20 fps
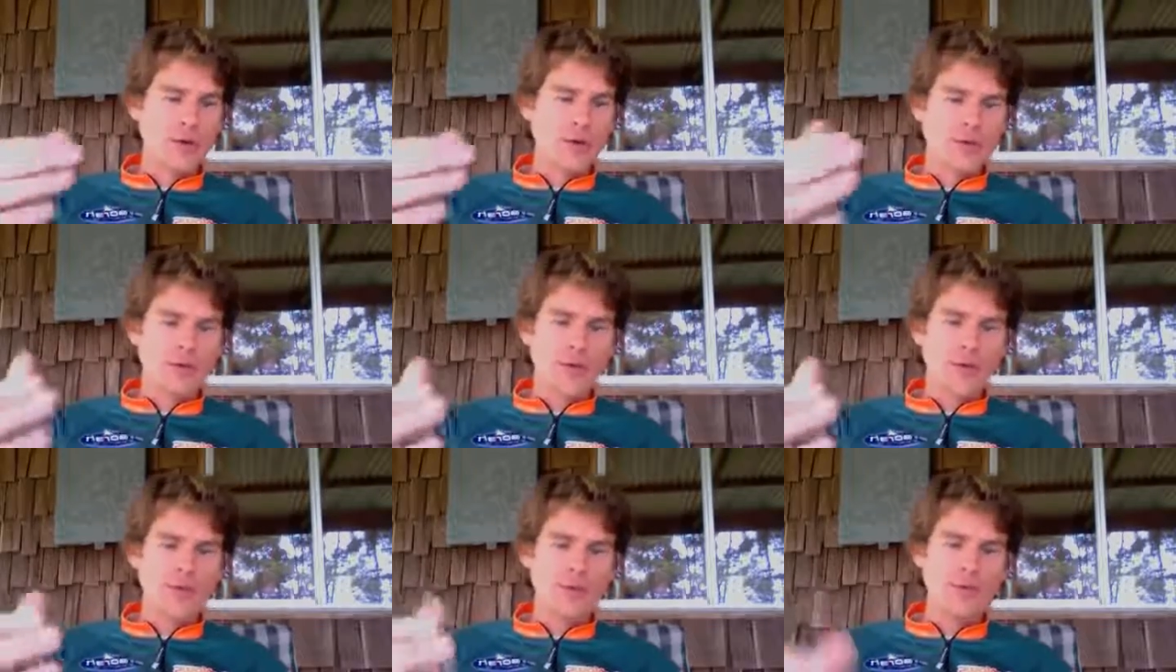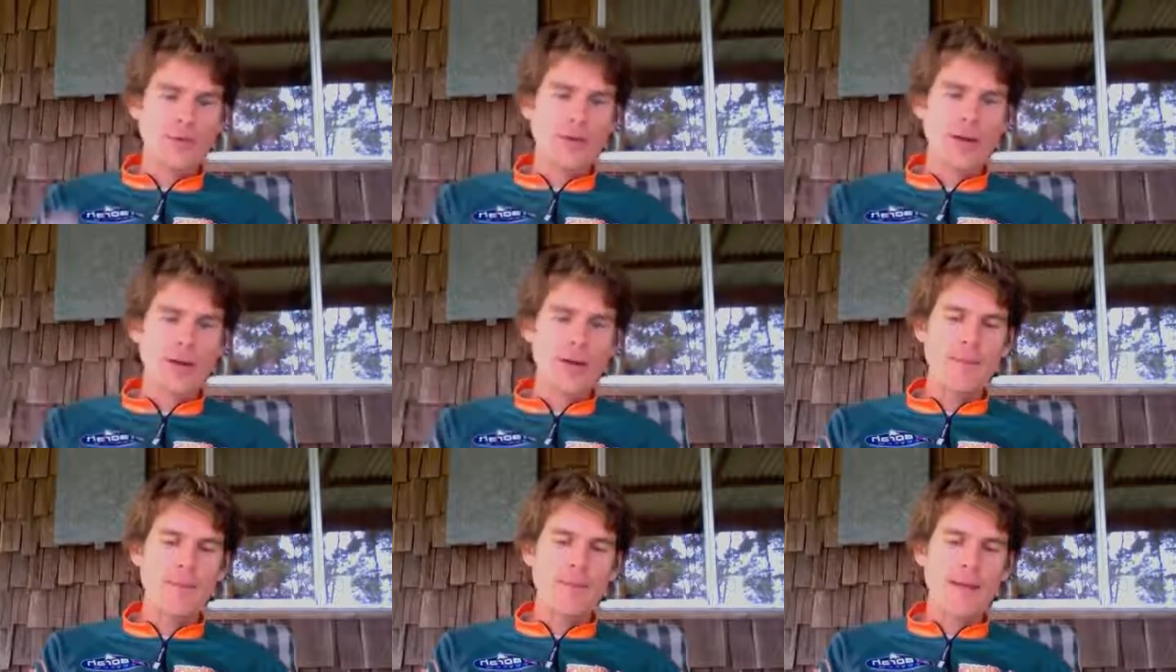good friends of
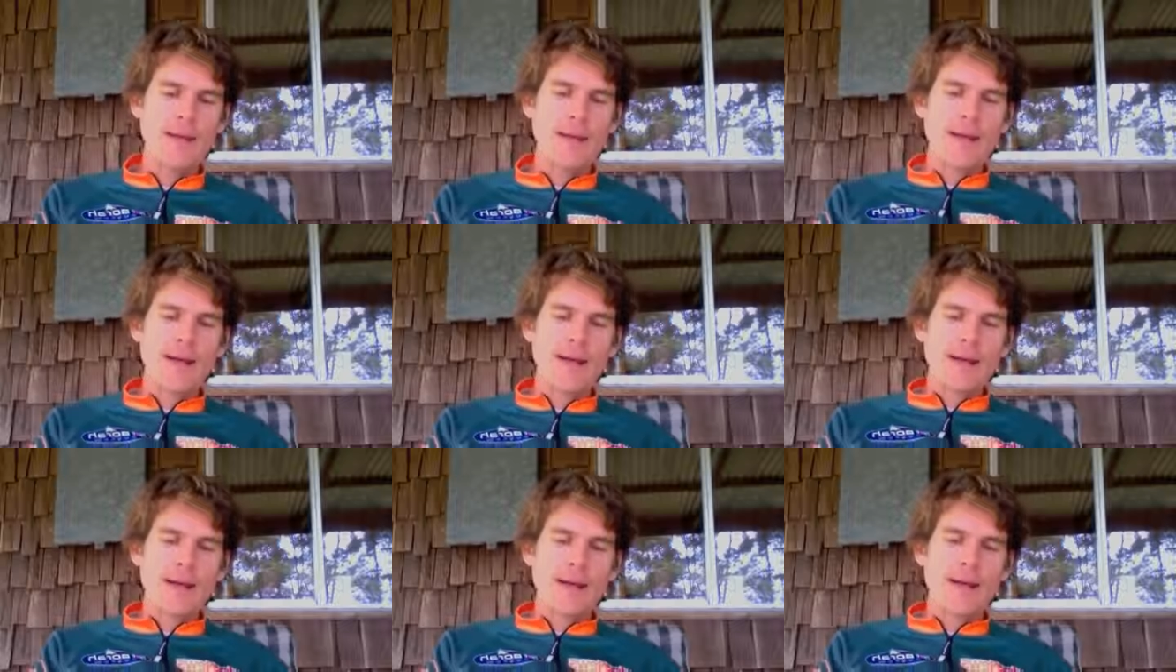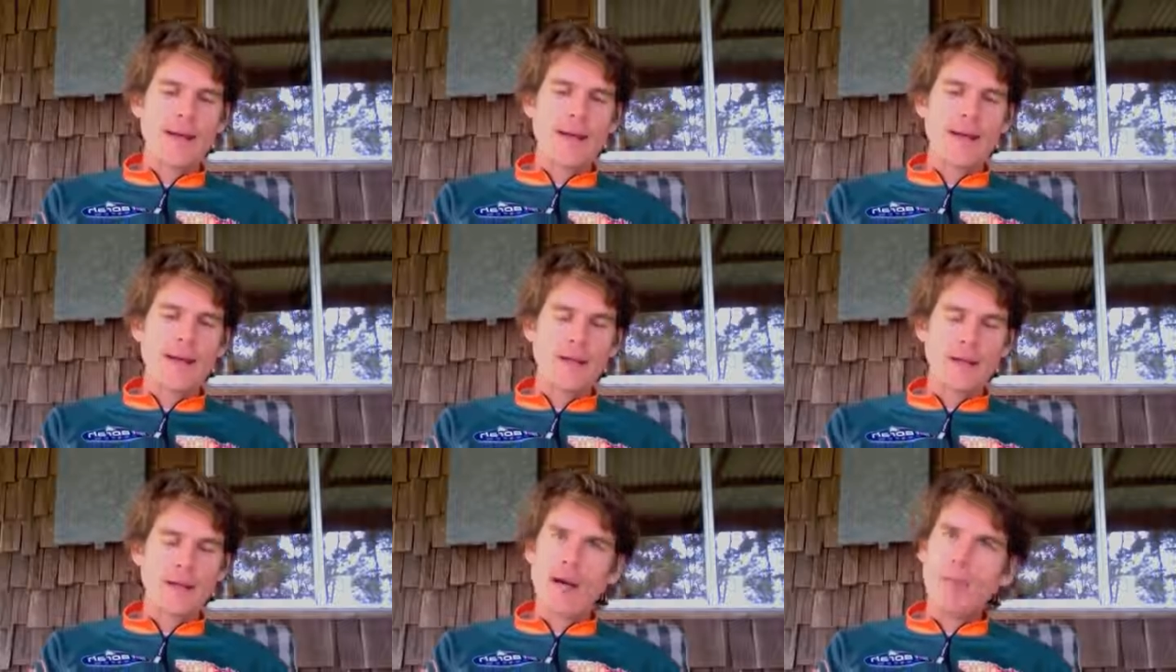mine.
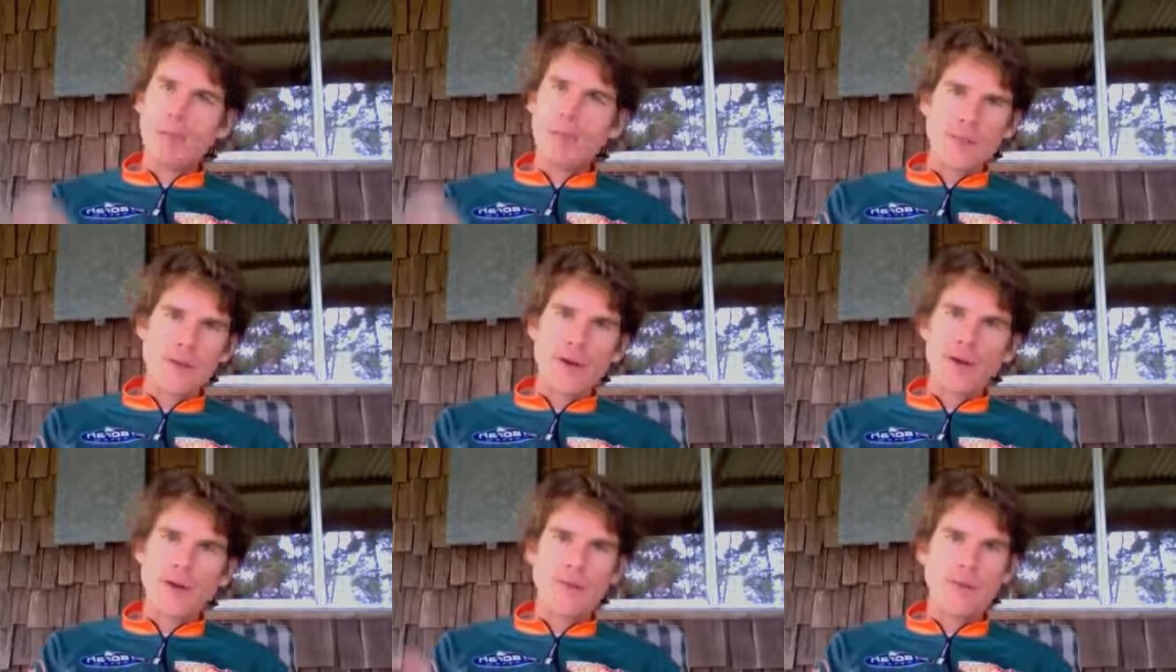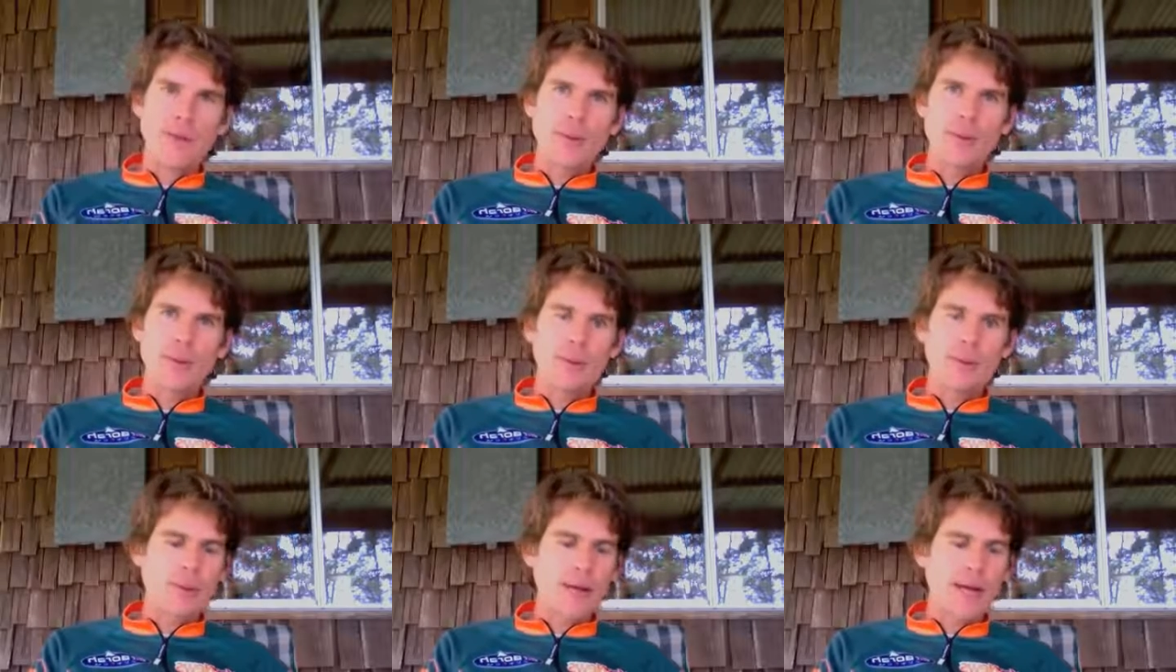Yeah, I'm friends with
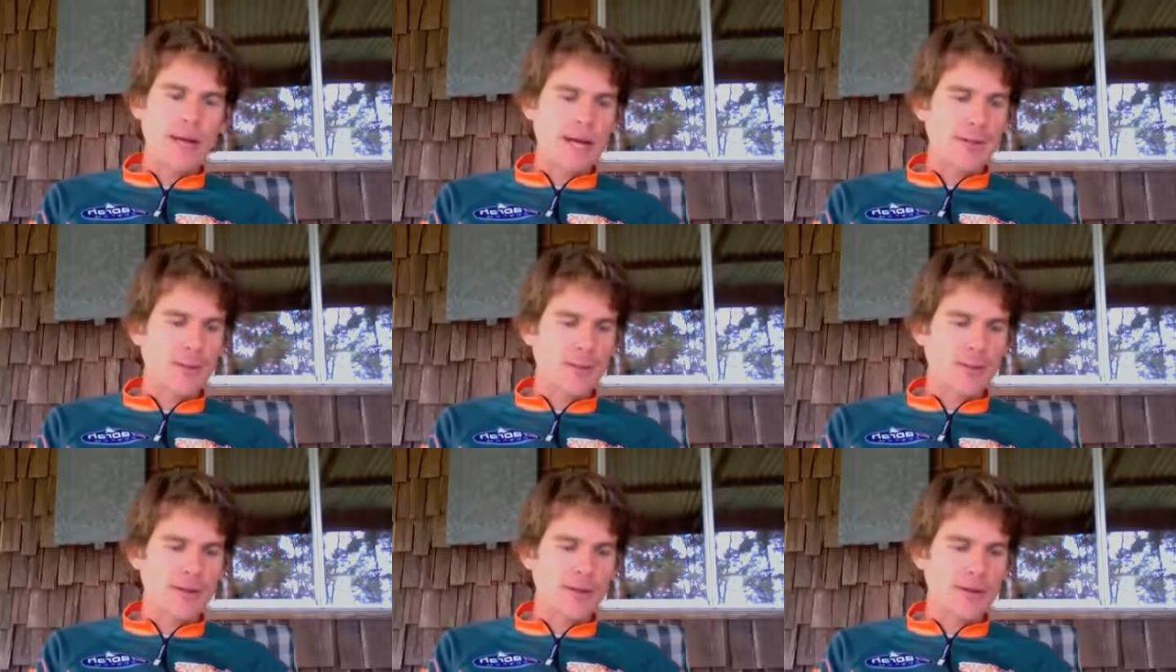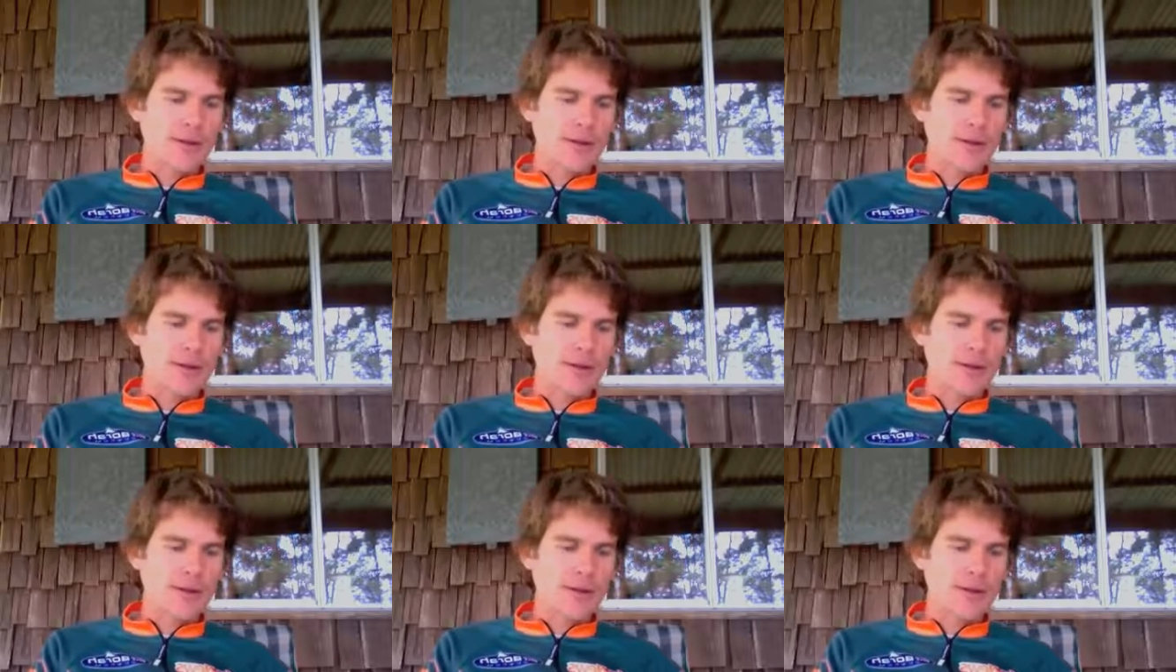people who eat animals.